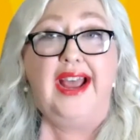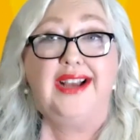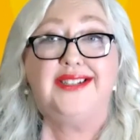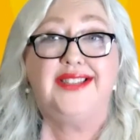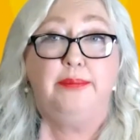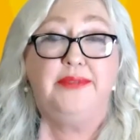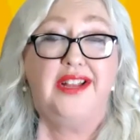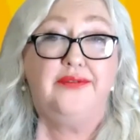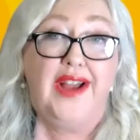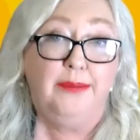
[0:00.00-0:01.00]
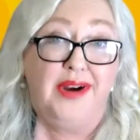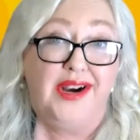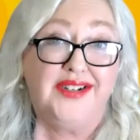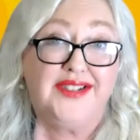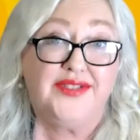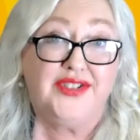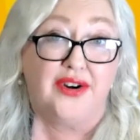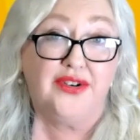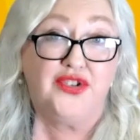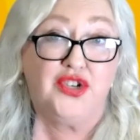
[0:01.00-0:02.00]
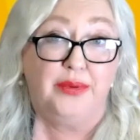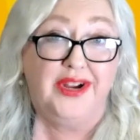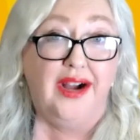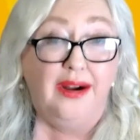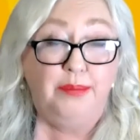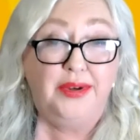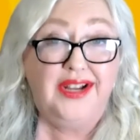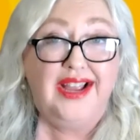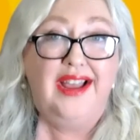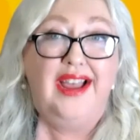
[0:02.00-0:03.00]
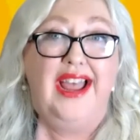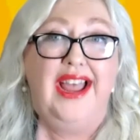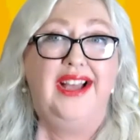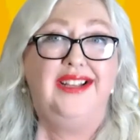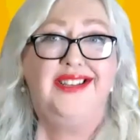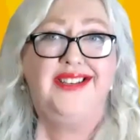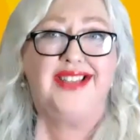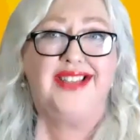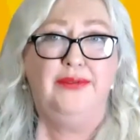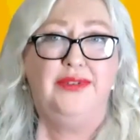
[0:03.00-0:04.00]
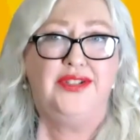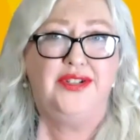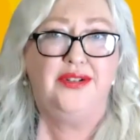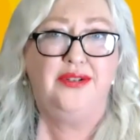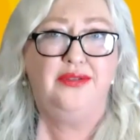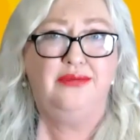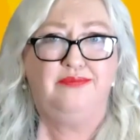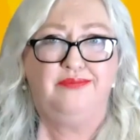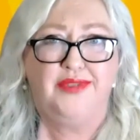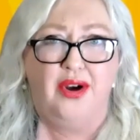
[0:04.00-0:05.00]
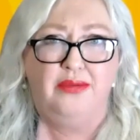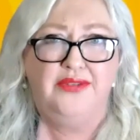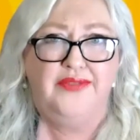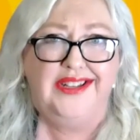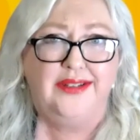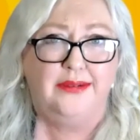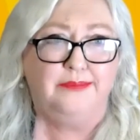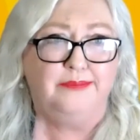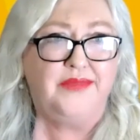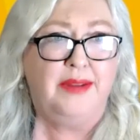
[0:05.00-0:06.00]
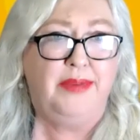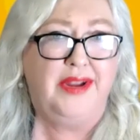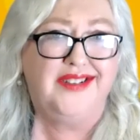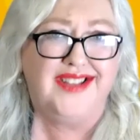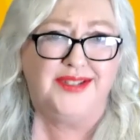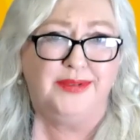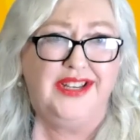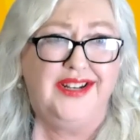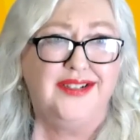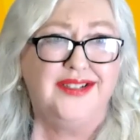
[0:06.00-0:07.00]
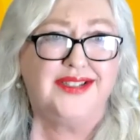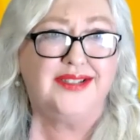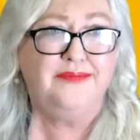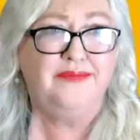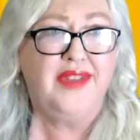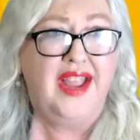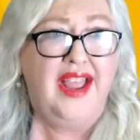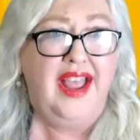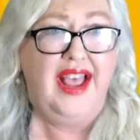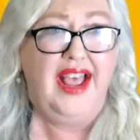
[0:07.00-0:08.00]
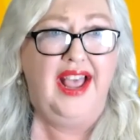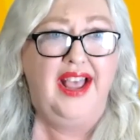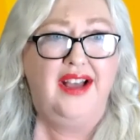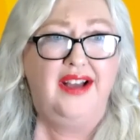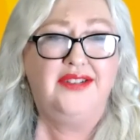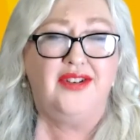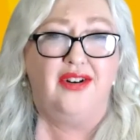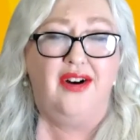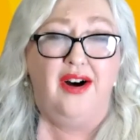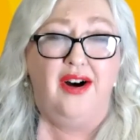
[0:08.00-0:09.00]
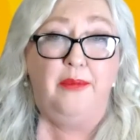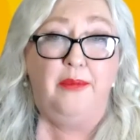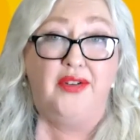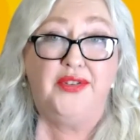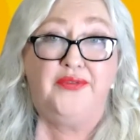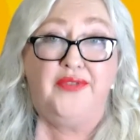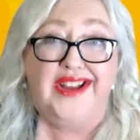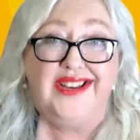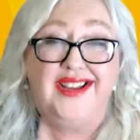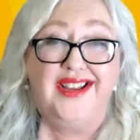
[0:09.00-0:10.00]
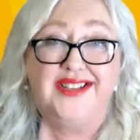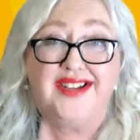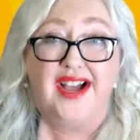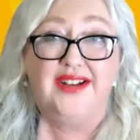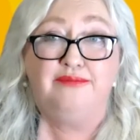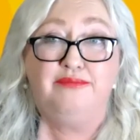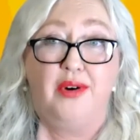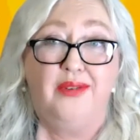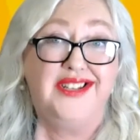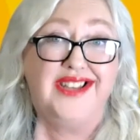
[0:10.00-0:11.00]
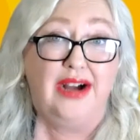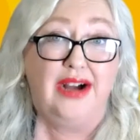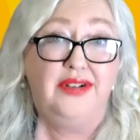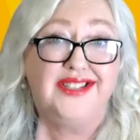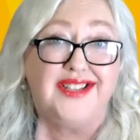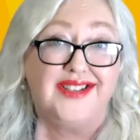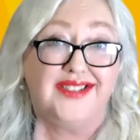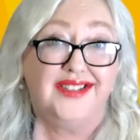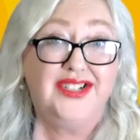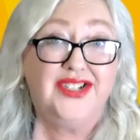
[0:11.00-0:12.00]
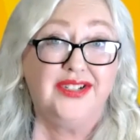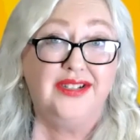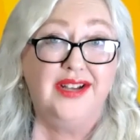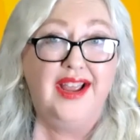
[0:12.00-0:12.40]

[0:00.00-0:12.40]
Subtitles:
except that vampires have started showing up. And he's having to go and fight them because that's what he does. And all the fighting has kind of broken down his isolation.